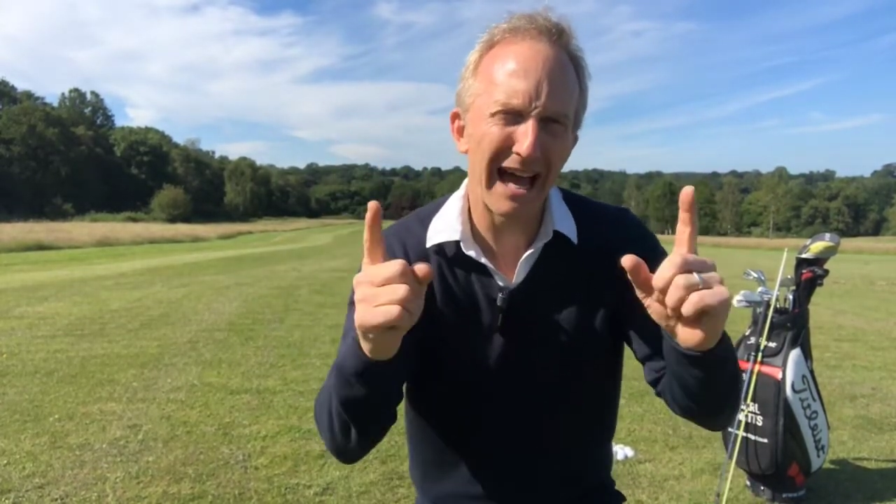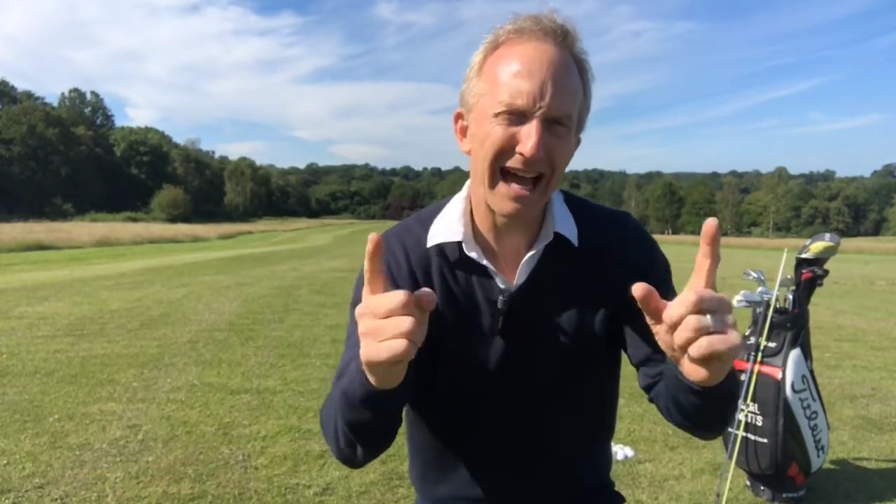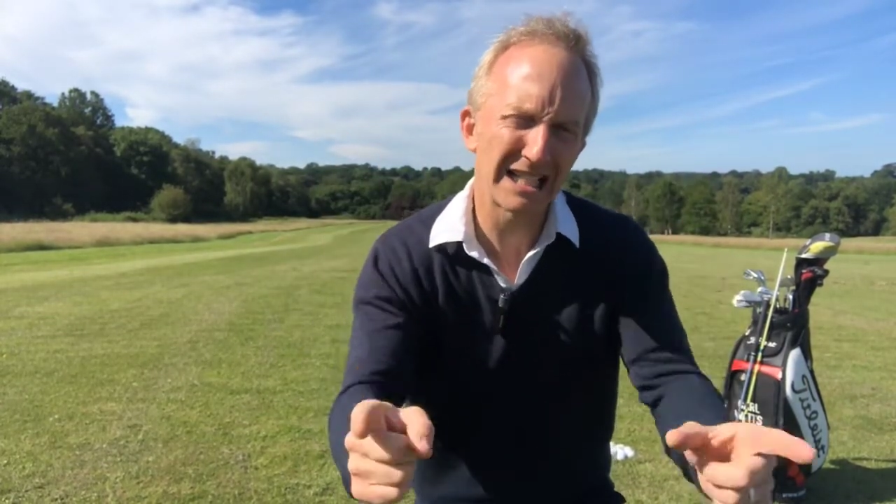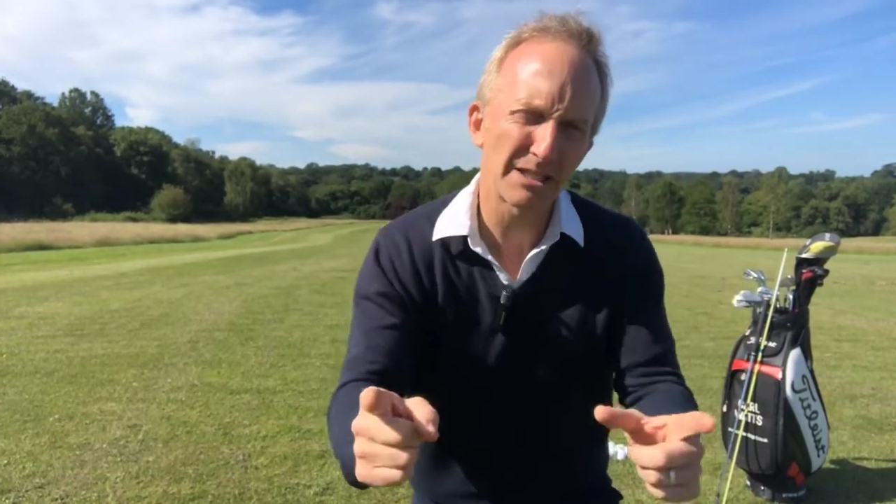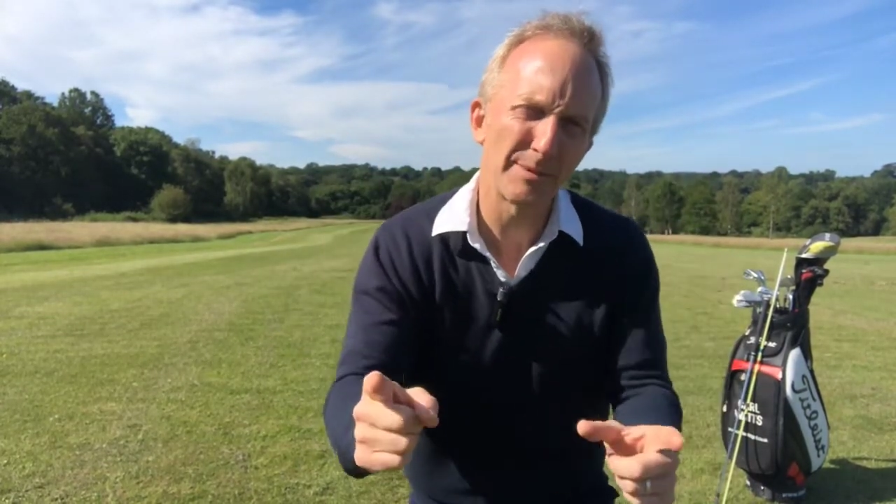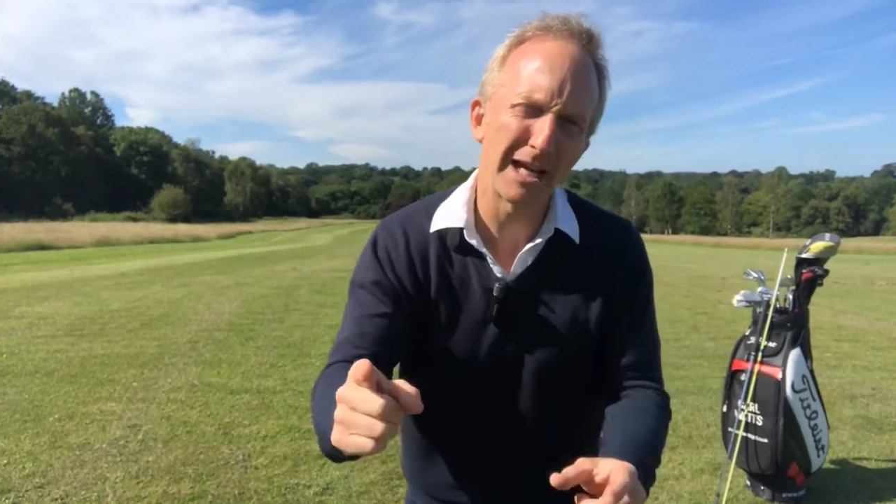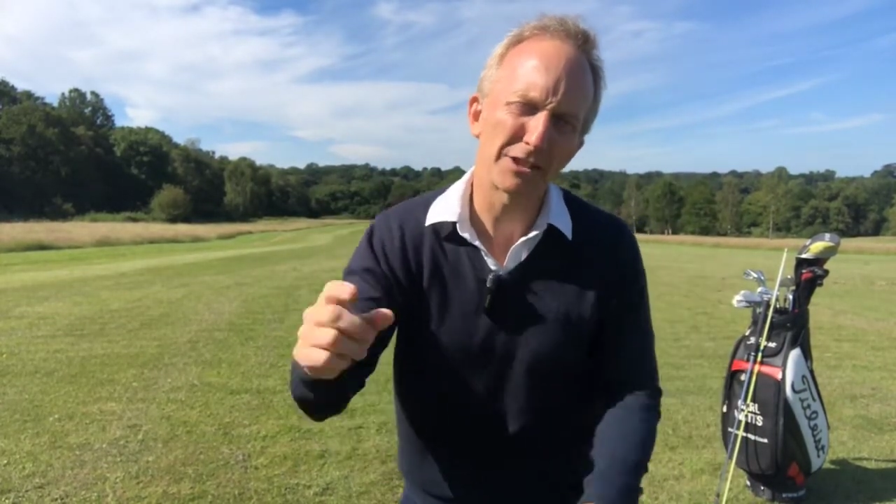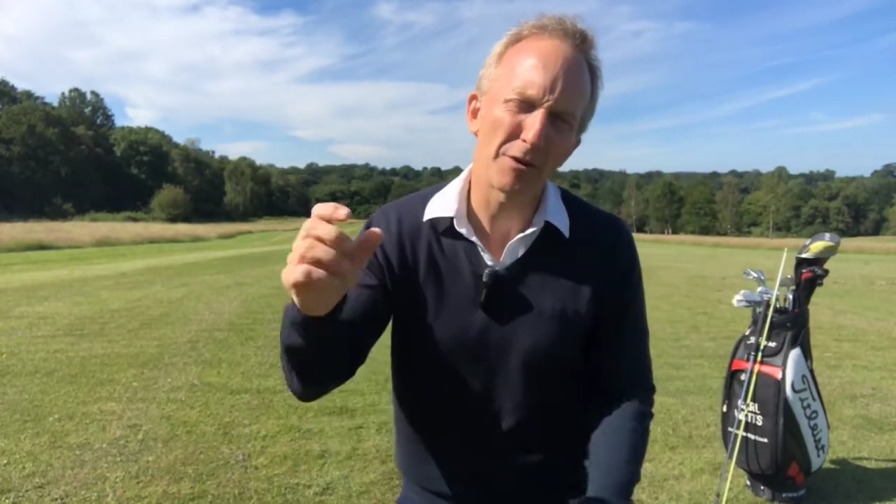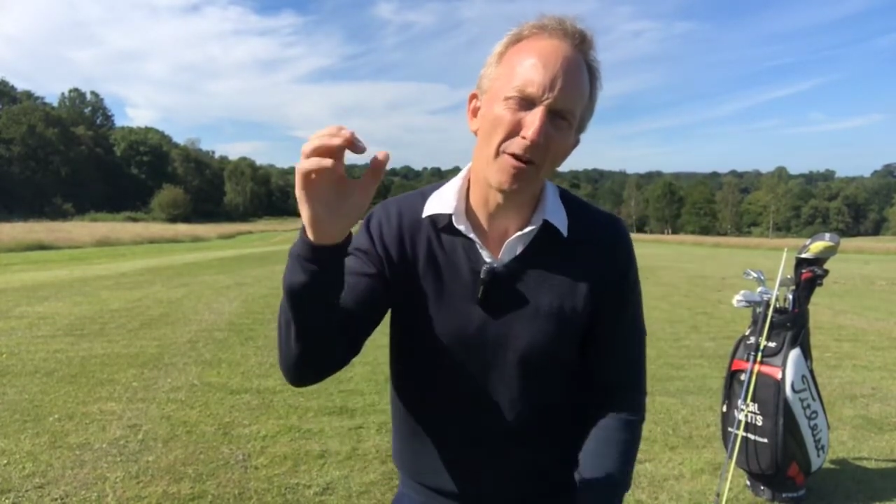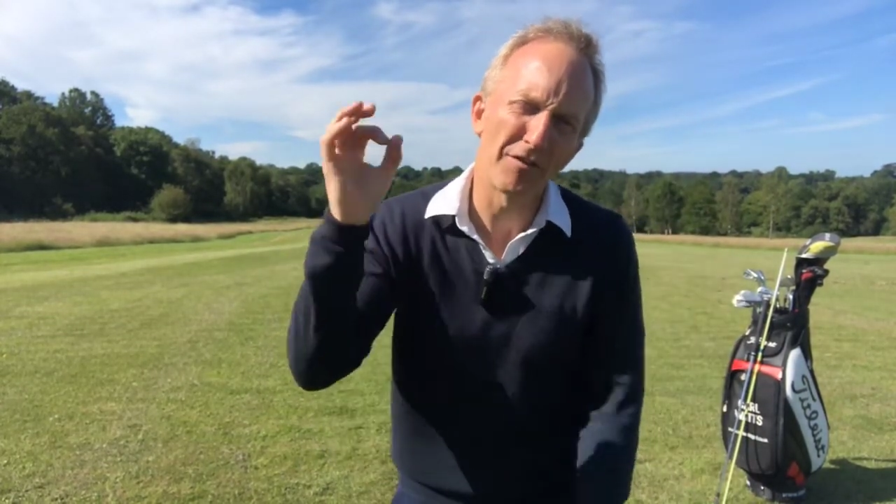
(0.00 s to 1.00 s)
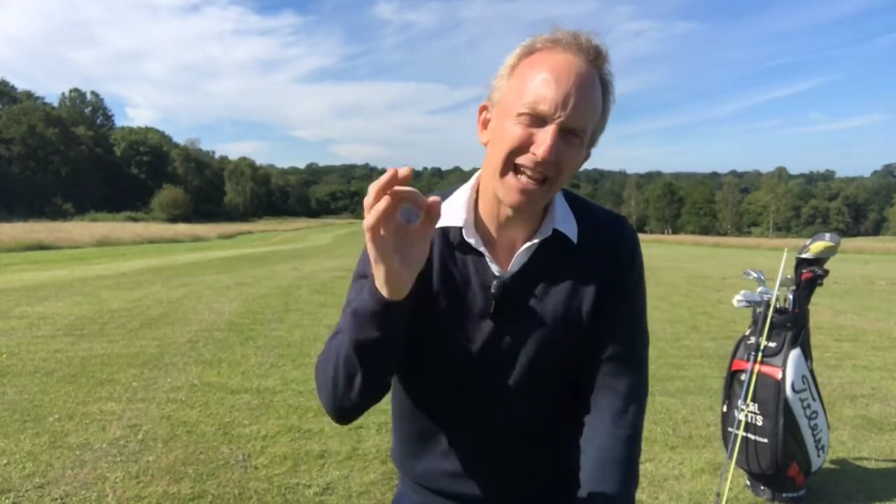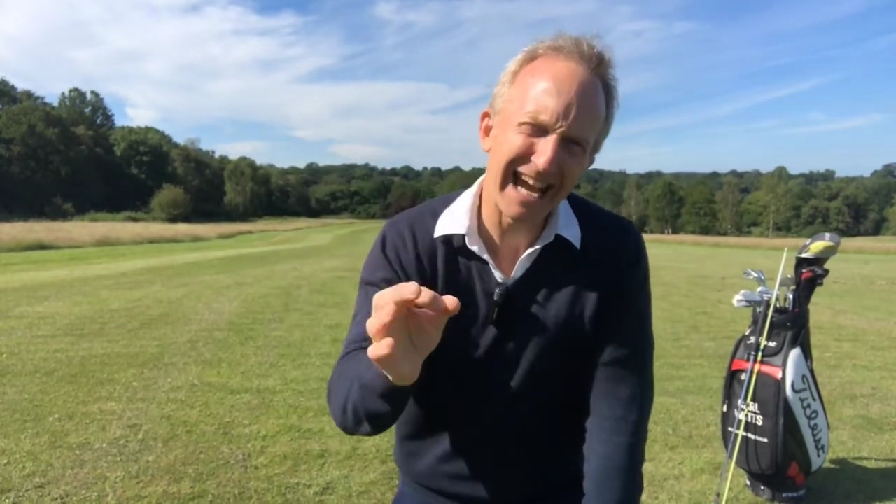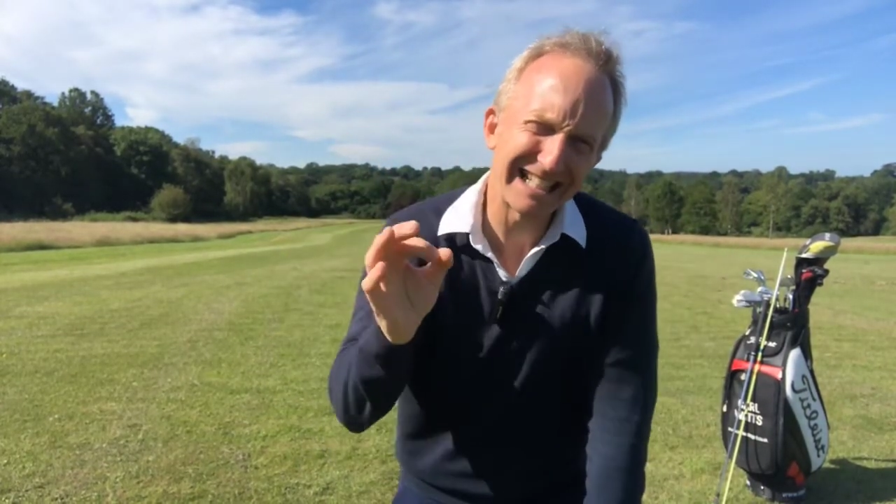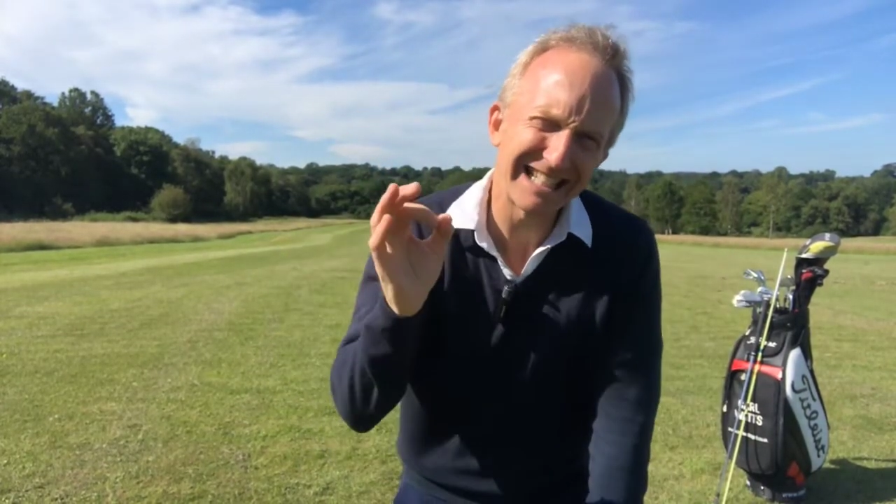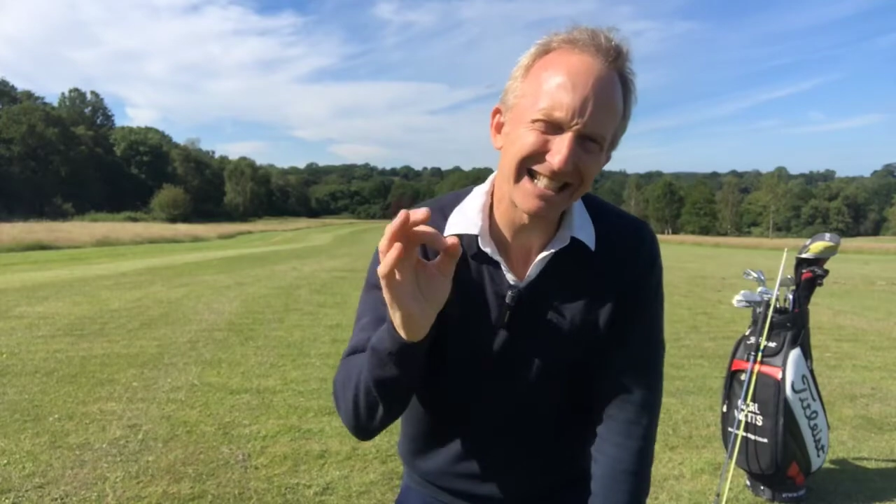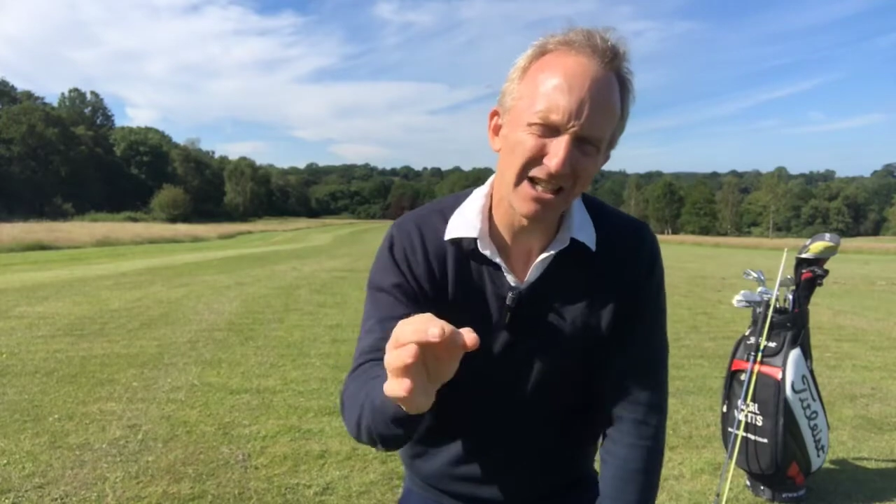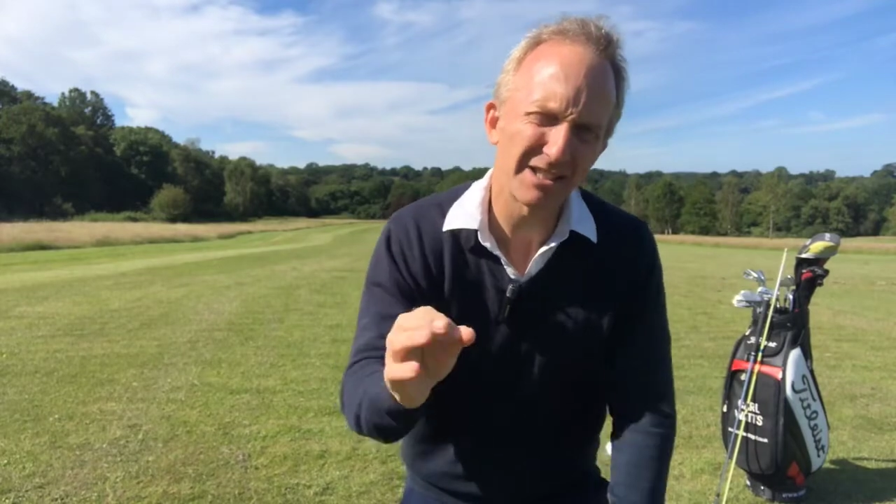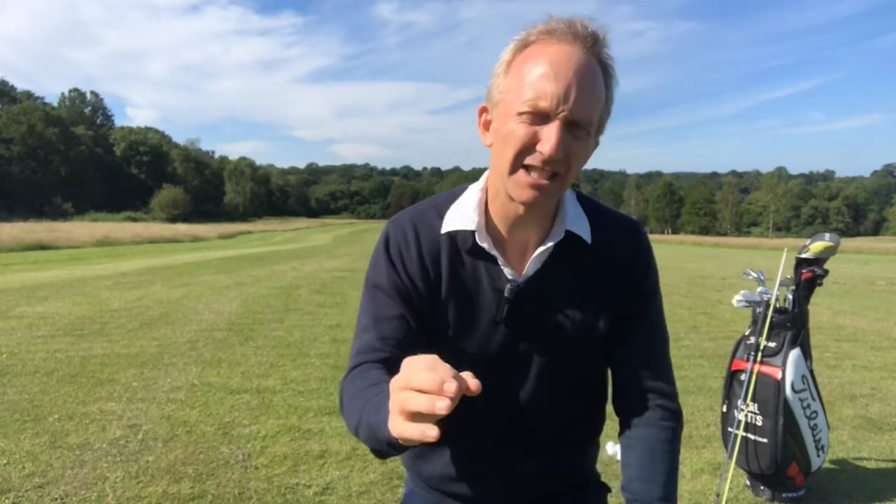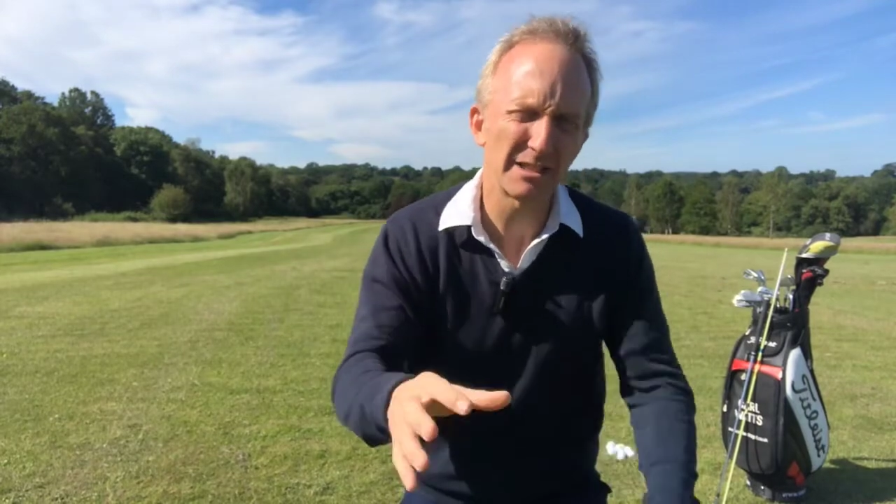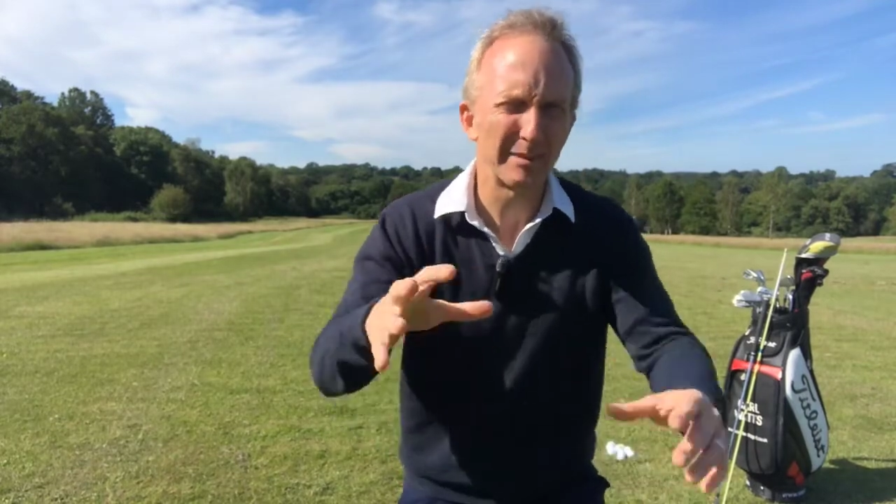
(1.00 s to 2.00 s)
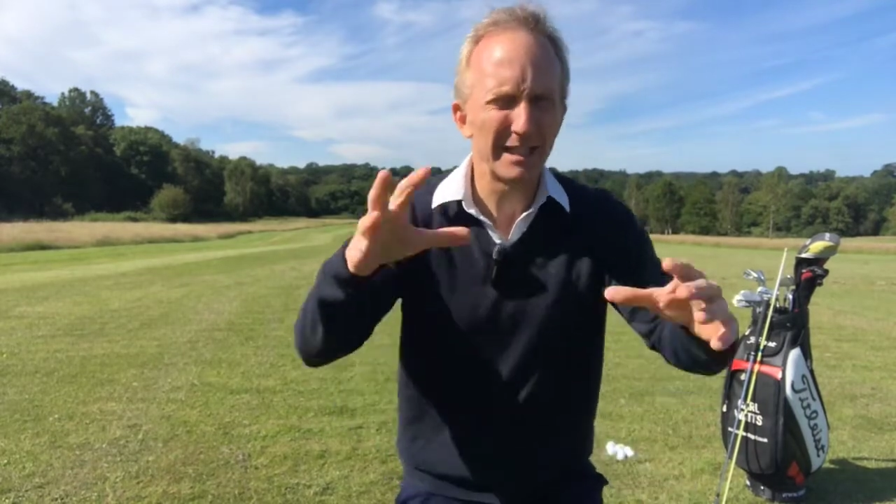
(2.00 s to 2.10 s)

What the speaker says: aspect of the anti-slice system.